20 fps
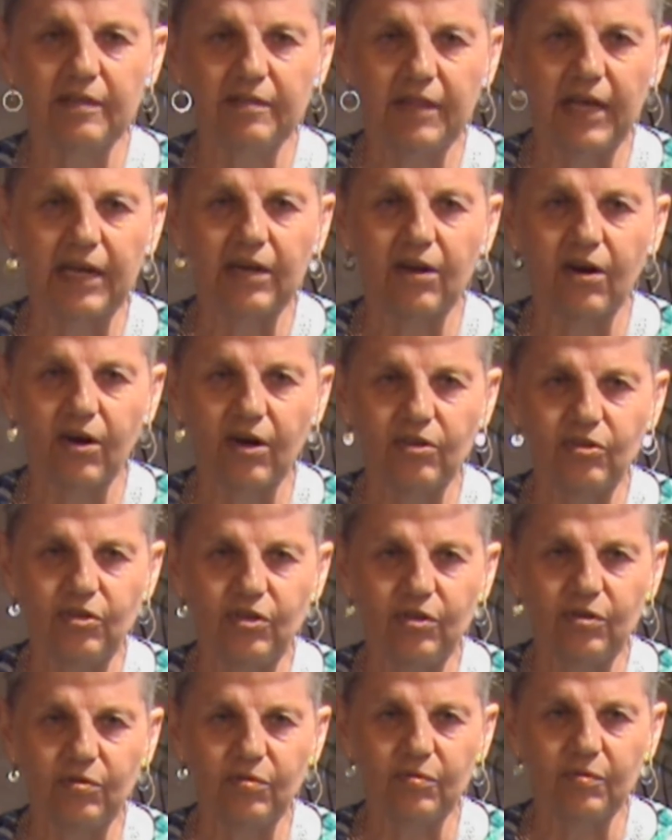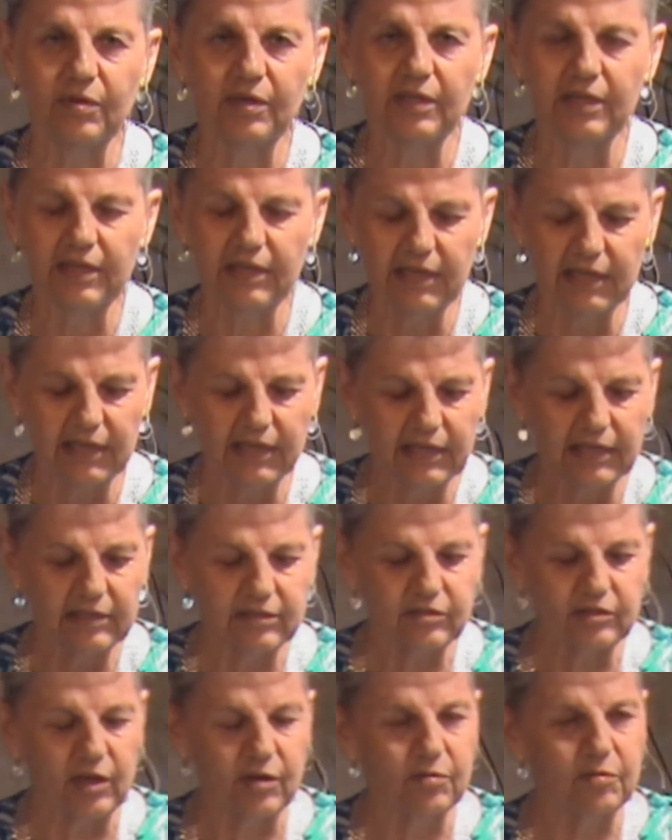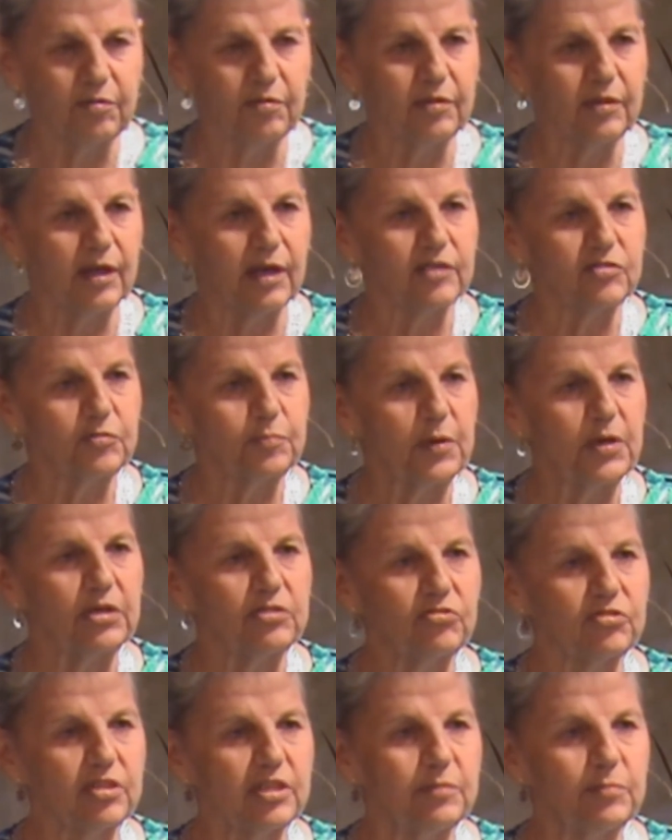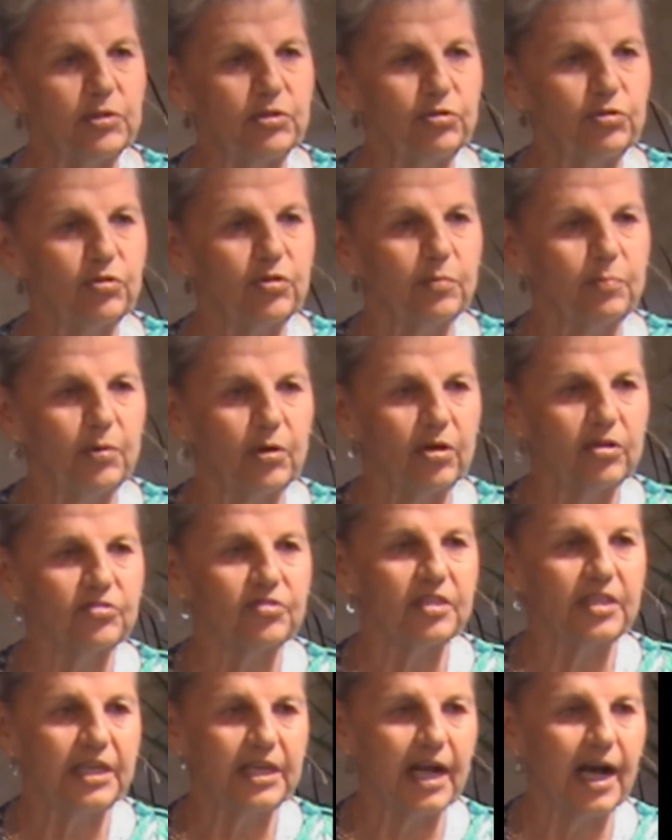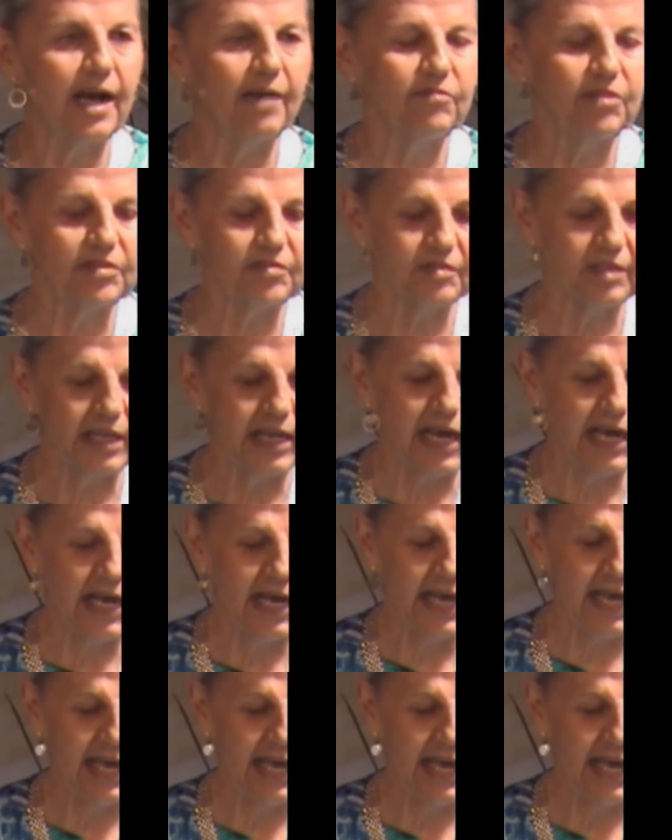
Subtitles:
that are you. So a spiritually mature person, and obviously I